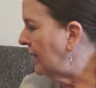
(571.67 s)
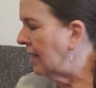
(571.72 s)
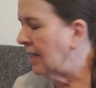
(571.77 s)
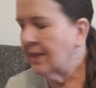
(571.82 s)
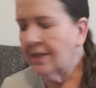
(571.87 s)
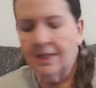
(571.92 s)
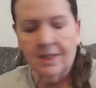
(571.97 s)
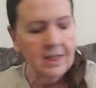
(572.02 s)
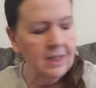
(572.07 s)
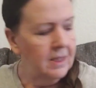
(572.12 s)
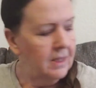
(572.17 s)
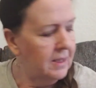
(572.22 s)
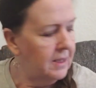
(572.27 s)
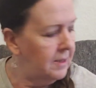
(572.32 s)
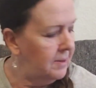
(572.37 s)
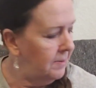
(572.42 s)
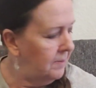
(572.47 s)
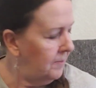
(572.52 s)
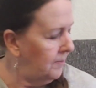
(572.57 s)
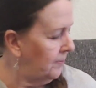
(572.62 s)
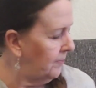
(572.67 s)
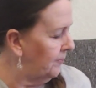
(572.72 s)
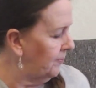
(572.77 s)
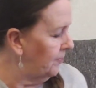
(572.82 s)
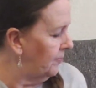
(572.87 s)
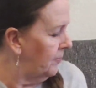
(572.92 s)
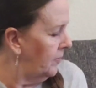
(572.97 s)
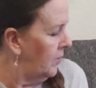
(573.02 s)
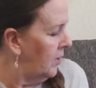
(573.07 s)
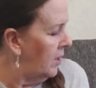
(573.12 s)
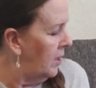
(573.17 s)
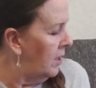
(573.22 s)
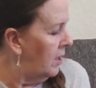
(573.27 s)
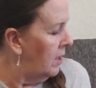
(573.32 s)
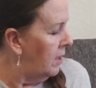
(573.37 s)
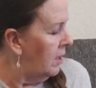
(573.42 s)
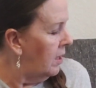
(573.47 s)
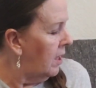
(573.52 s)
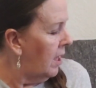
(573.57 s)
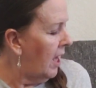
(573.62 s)
that does.
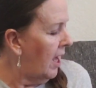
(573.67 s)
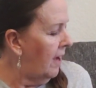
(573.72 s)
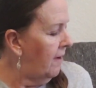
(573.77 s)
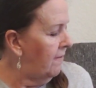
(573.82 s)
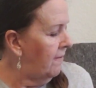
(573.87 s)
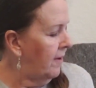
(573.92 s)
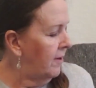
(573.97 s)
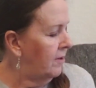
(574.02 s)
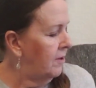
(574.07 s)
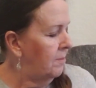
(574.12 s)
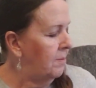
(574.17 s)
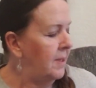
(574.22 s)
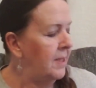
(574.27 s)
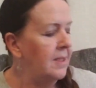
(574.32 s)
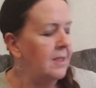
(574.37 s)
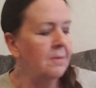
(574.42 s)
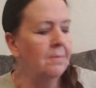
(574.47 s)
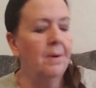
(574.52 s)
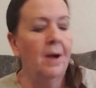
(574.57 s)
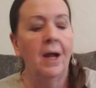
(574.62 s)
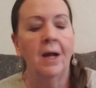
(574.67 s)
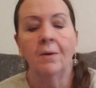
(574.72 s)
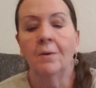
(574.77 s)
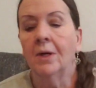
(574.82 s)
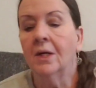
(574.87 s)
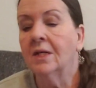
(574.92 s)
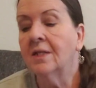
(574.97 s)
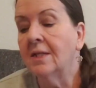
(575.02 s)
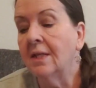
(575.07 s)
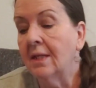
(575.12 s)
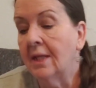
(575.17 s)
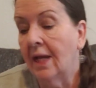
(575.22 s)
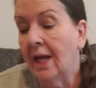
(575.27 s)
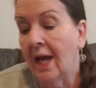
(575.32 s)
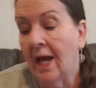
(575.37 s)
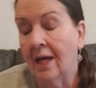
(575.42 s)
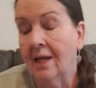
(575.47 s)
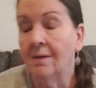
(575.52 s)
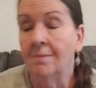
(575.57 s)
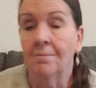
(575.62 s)
I found a piece of Pyrex that they
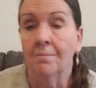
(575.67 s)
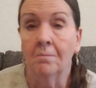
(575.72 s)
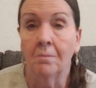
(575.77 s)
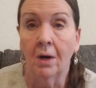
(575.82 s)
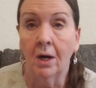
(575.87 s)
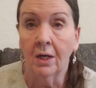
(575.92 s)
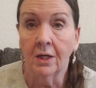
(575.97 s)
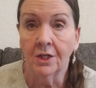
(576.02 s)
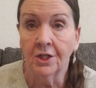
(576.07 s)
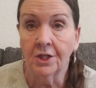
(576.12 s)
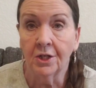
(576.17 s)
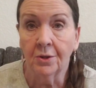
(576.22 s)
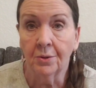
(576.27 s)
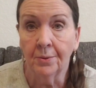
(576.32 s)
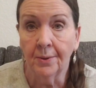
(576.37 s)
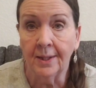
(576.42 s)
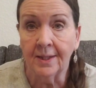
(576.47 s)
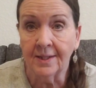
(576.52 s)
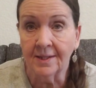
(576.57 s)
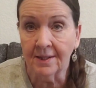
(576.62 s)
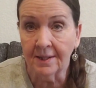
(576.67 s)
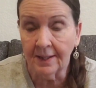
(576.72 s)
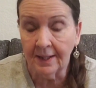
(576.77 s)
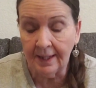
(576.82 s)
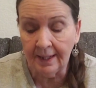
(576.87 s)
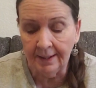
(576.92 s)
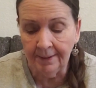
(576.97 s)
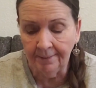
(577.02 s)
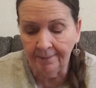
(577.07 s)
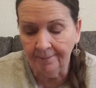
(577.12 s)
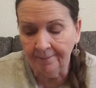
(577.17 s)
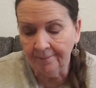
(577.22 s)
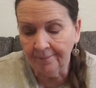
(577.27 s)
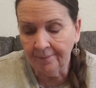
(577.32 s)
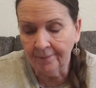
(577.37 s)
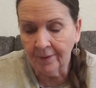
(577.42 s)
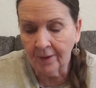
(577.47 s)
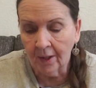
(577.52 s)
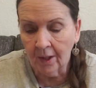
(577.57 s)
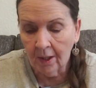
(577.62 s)
hadn't marked crazily.
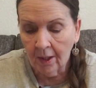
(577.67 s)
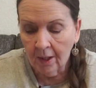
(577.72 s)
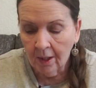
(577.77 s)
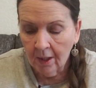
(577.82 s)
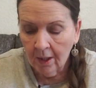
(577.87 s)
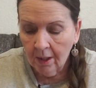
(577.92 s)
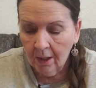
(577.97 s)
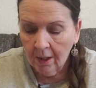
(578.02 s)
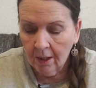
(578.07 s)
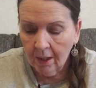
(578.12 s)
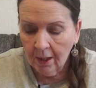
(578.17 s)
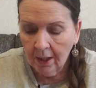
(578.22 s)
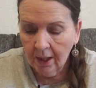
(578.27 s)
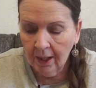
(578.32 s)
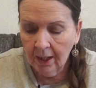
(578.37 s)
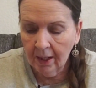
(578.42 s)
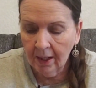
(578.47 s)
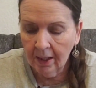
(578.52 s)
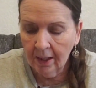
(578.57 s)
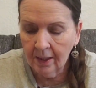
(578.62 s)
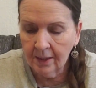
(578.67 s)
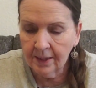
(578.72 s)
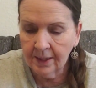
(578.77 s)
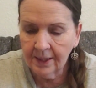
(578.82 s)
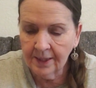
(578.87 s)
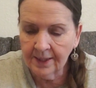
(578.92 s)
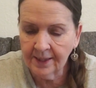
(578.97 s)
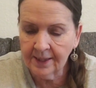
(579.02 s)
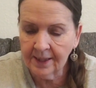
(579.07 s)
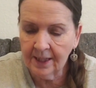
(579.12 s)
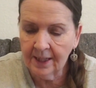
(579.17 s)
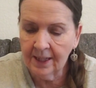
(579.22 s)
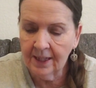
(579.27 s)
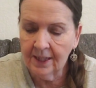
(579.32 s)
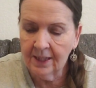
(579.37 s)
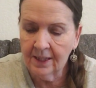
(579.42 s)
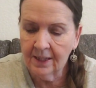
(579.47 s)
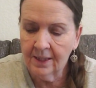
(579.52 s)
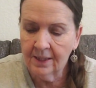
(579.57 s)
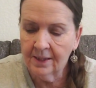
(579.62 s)
This
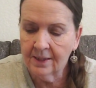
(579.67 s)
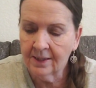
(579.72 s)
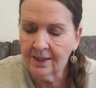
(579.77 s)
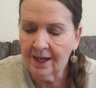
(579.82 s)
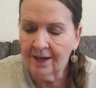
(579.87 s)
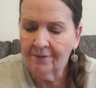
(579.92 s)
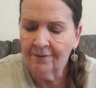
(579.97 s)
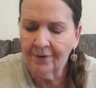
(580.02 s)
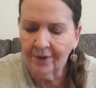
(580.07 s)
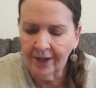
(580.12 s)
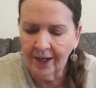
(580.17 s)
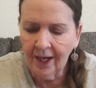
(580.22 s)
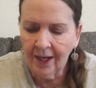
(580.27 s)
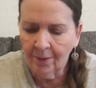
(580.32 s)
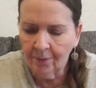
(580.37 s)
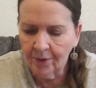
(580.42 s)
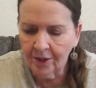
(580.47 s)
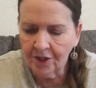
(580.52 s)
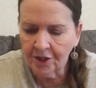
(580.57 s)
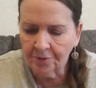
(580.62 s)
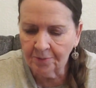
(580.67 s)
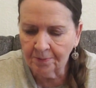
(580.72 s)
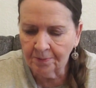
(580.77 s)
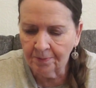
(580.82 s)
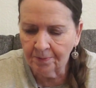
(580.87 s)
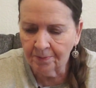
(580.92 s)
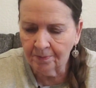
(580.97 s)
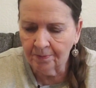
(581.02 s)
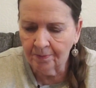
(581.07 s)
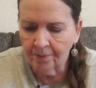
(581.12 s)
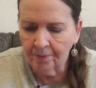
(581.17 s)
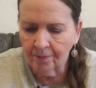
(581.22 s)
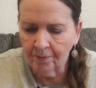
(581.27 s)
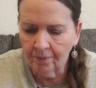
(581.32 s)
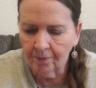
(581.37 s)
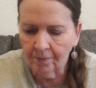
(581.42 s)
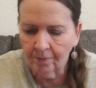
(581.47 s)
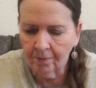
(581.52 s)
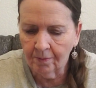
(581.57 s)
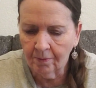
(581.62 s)
is, I forget which
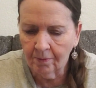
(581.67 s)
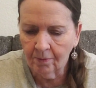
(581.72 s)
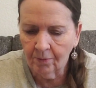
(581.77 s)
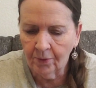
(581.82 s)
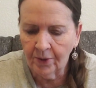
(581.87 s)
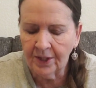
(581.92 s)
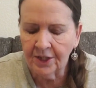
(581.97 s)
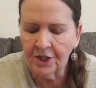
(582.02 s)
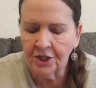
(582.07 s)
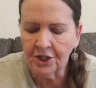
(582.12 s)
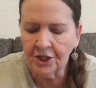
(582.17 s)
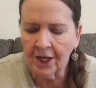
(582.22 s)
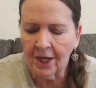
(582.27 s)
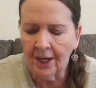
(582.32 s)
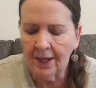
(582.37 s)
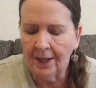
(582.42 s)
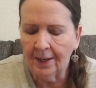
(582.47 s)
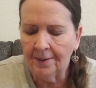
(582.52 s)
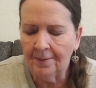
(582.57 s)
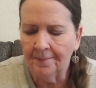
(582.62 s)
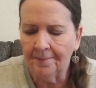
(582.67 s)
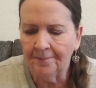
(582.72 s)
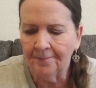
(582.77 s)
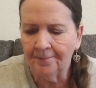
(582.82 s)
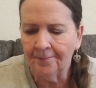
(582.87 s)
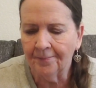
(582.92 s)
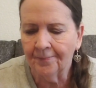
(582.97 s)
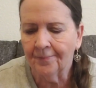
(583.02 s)
one